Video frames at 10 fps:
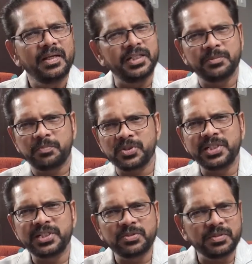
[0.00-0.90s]
It
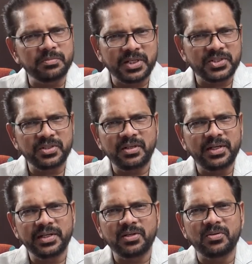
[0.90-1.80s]
proceeds with machine
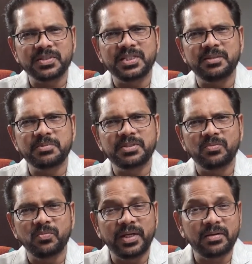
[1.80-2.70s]
learning
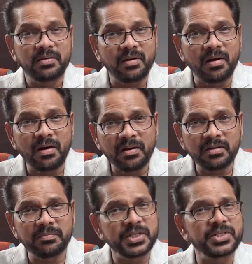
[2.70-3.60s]
concepts where
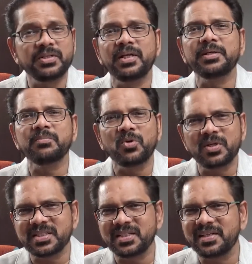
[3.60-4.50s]
all machine learning
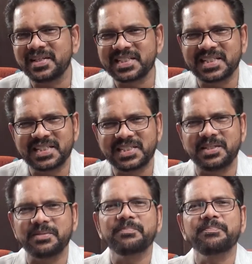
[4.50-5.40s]
models are discussed.